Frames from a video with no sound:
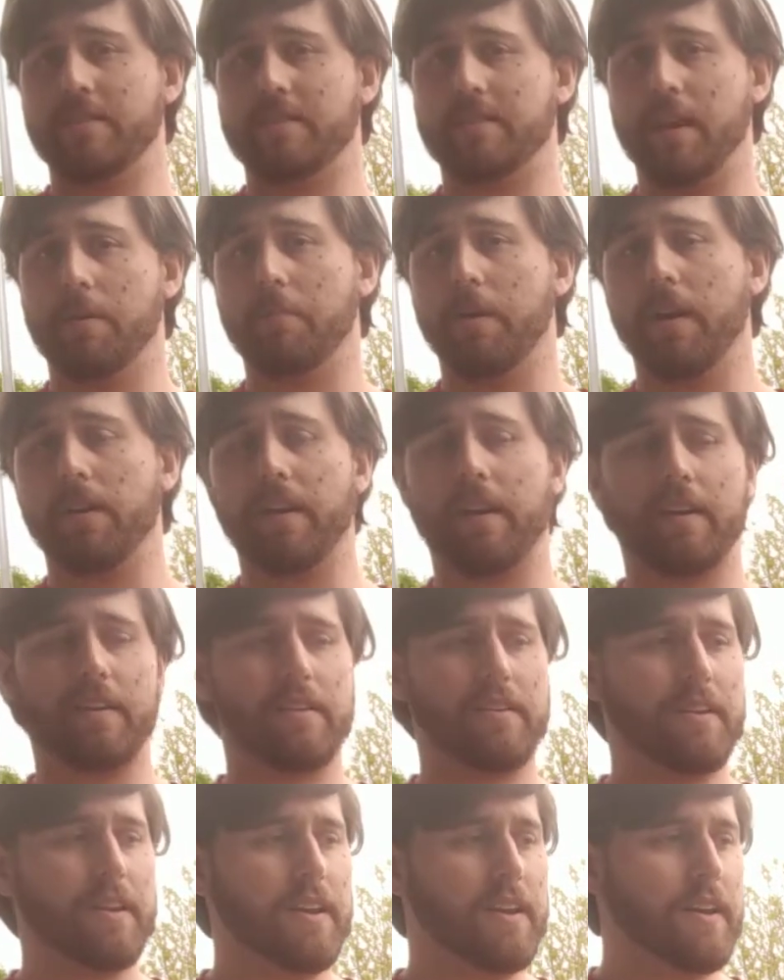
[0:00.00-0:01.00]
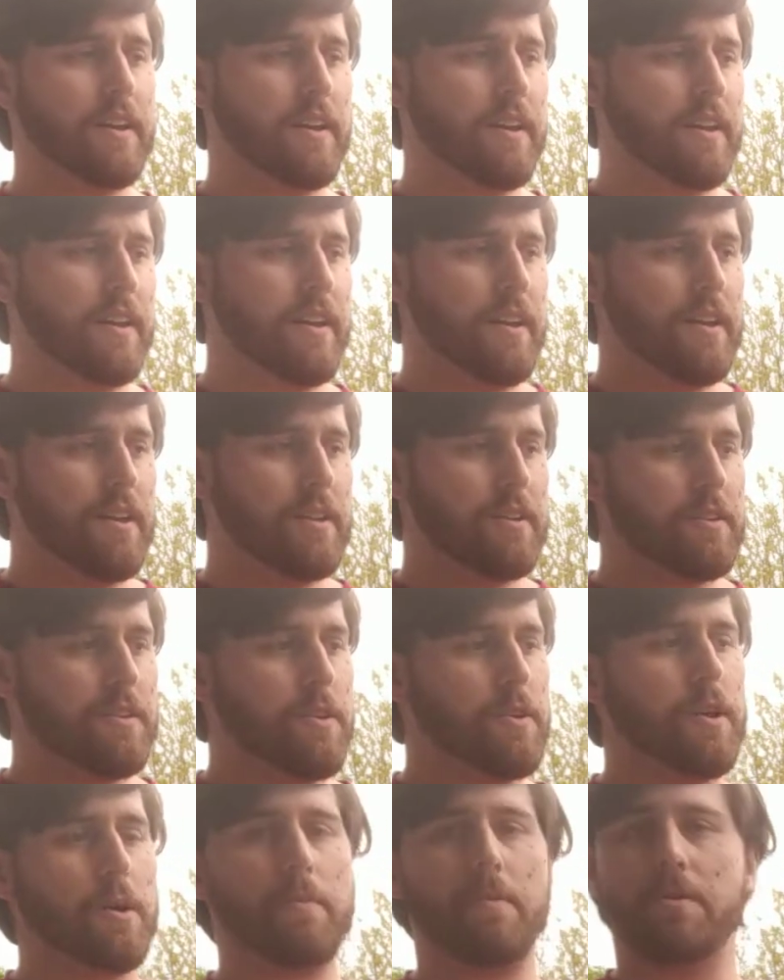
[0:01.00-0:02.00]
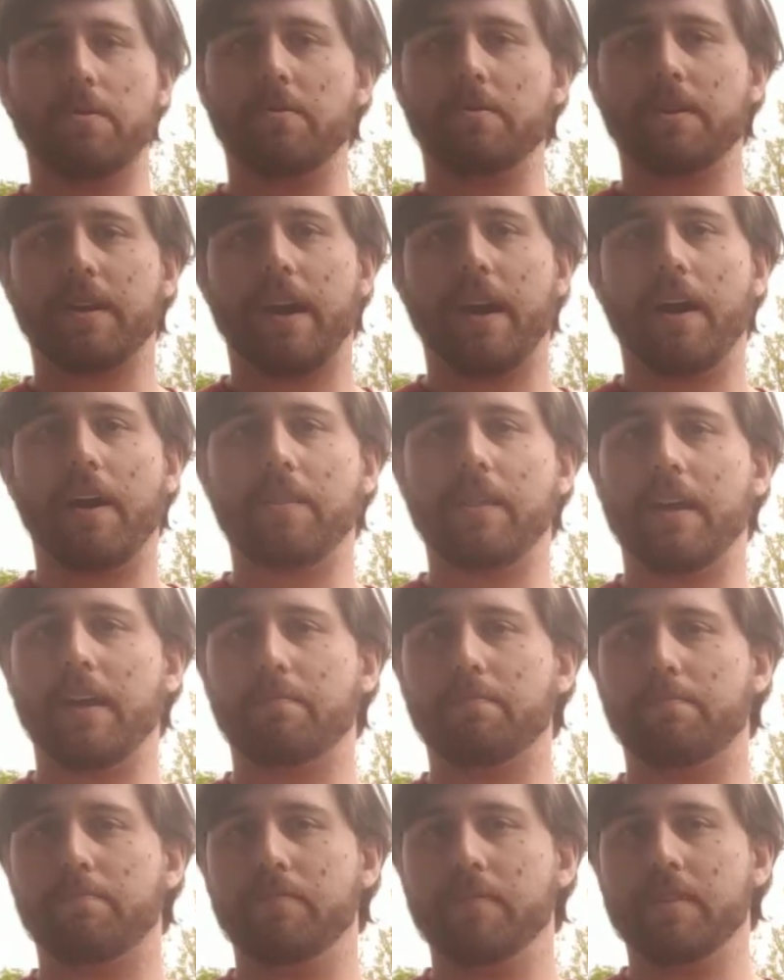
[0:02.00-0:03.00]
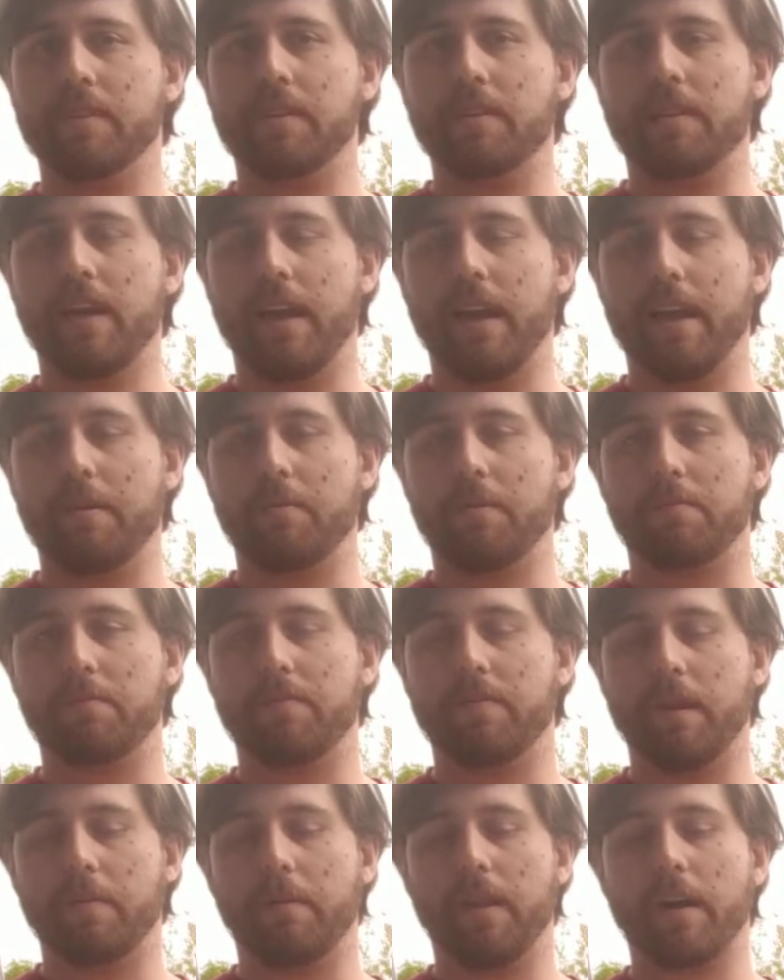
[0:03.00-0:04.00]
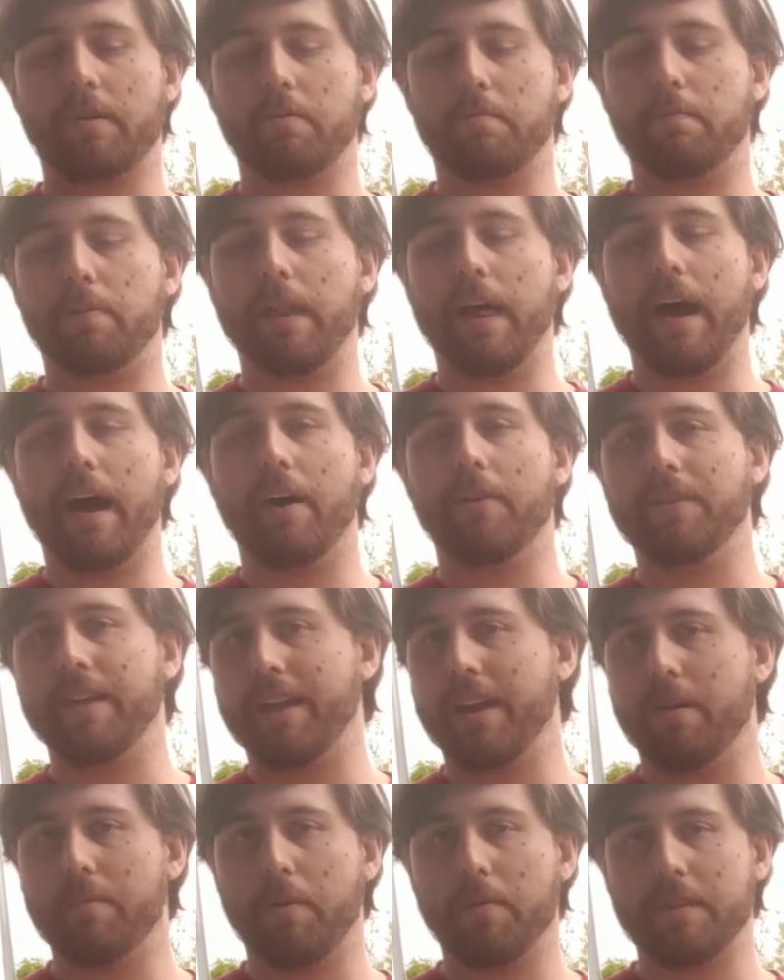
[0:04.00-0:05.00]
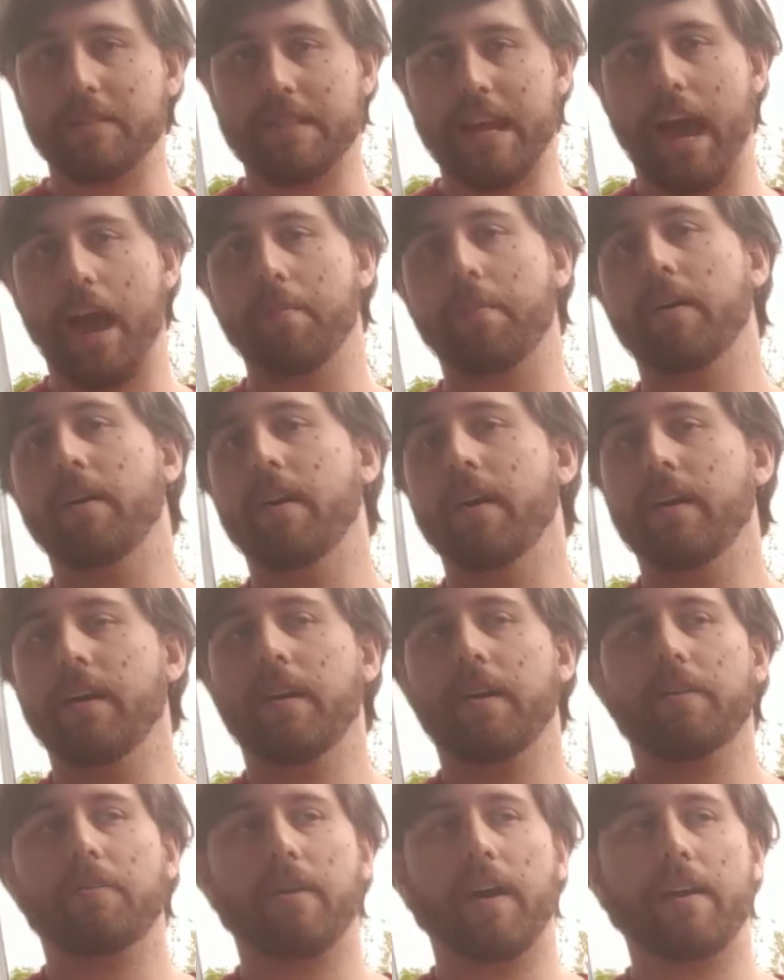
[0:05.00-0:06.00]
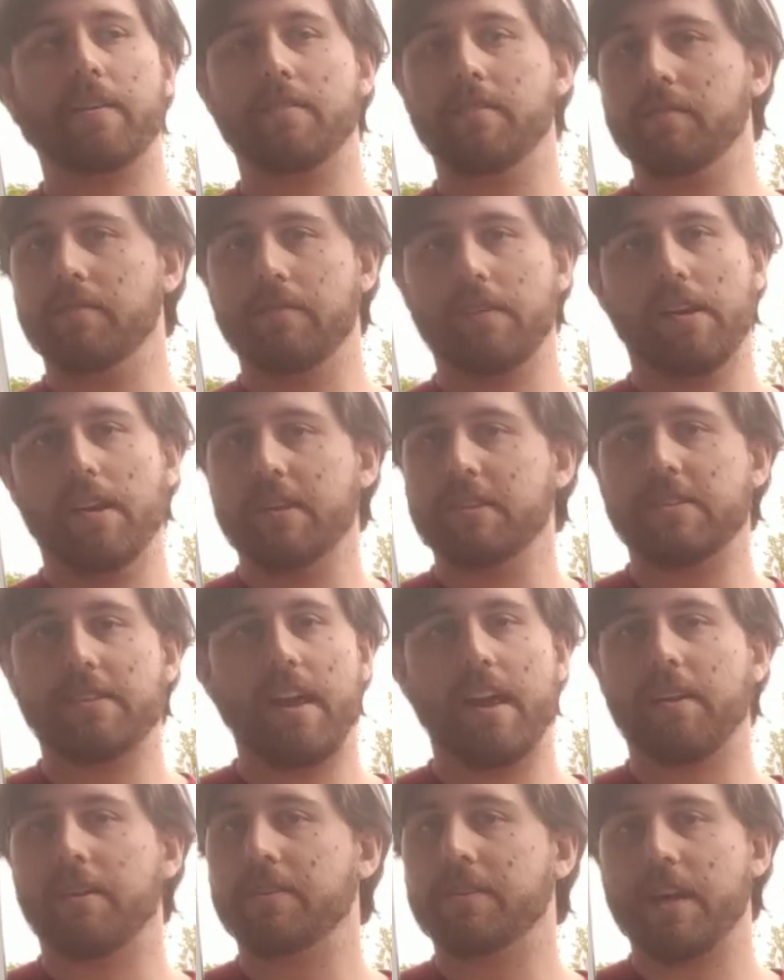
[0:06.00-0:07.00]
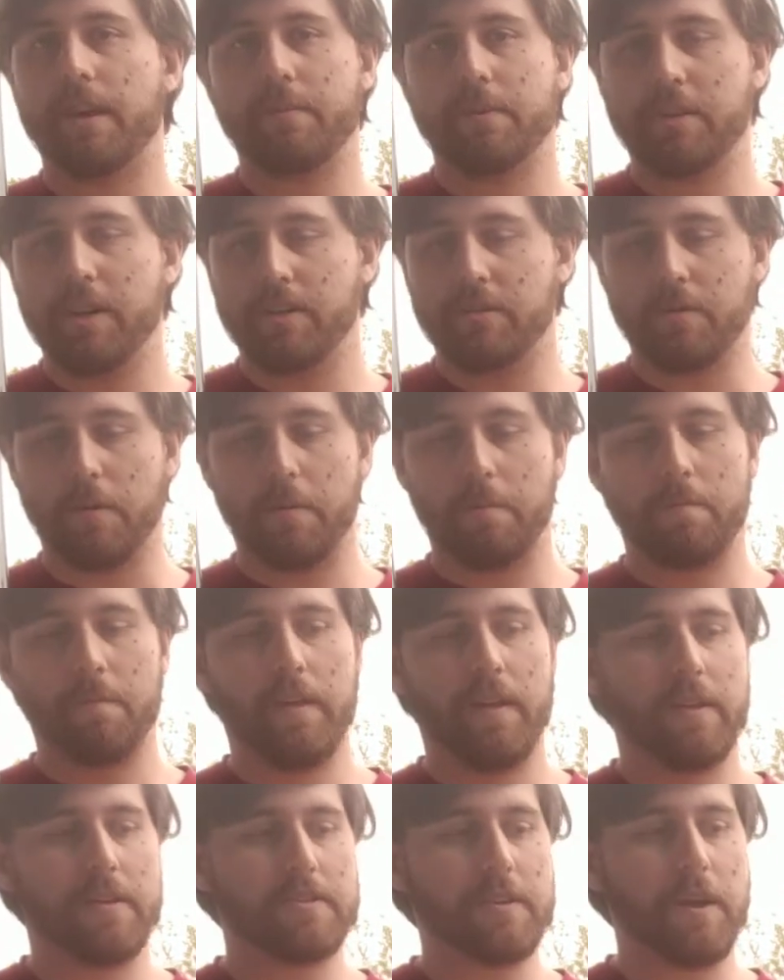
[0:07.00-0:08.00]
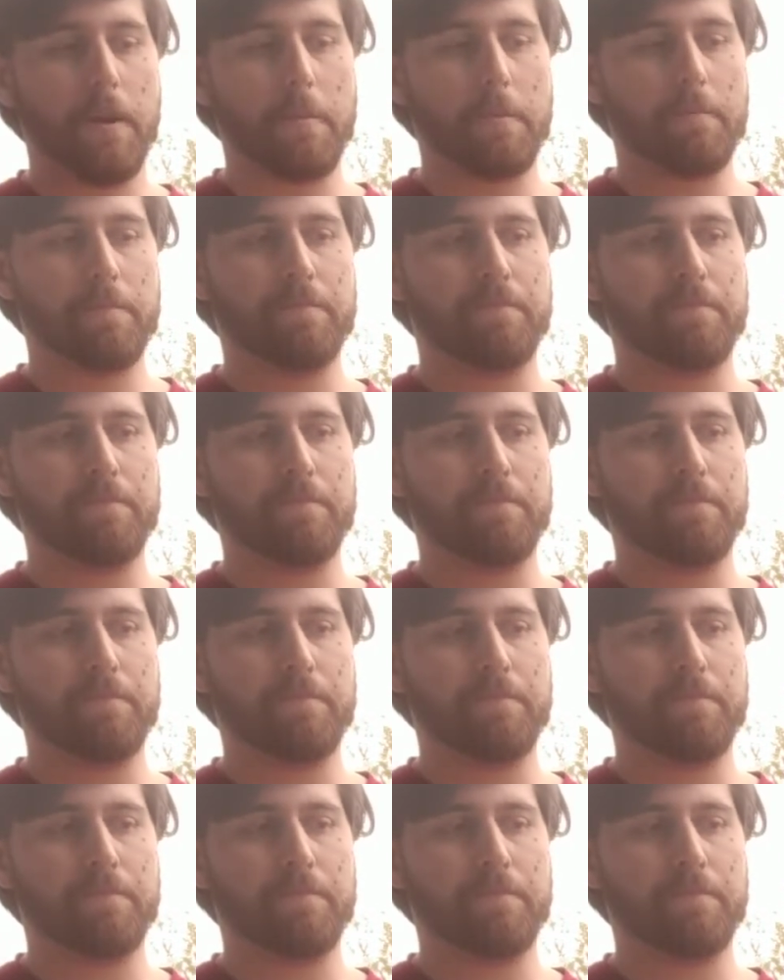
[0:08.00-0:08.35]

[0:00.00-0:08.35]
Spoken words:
somewhere, like you come with an unterhow, they block with plow and they come up with stab. Right, it's not a good time to change through. So